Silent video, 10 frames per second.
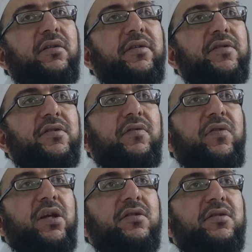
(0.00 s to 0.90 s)

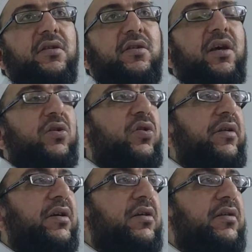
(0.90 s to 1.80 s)
defeat in their
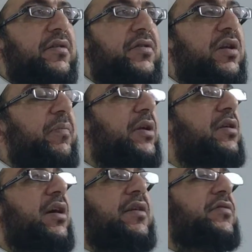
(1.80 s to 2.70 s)
chronicles. They depicted it
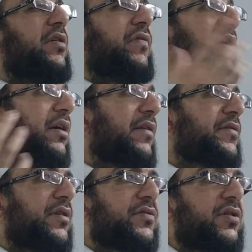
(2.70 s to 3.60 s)
as a defeat against
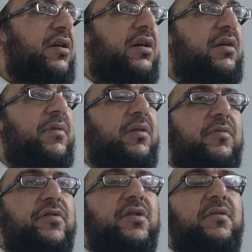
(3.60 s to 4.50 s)
Islam and the
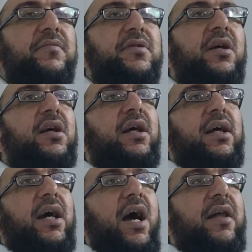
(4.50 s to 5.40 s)
Muslims,
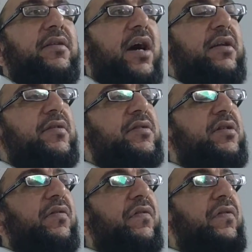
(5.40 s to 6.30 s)
and that is the
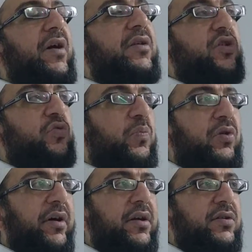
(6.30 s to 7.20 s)
furthest
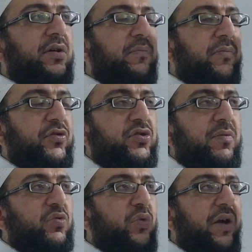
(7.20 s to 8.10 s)
point
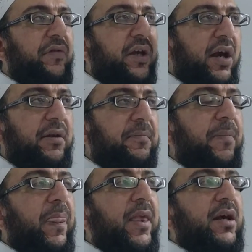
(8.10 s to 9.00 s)
Muslims would ever get
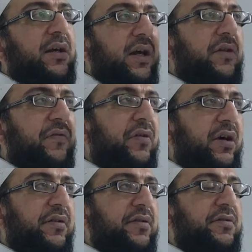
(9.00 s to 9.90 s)
in
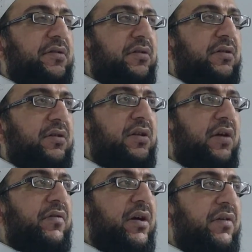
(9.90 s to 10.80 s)
France.
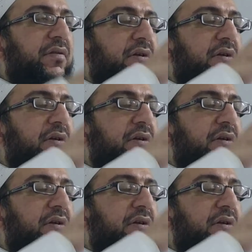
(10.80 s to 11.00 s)
Never ever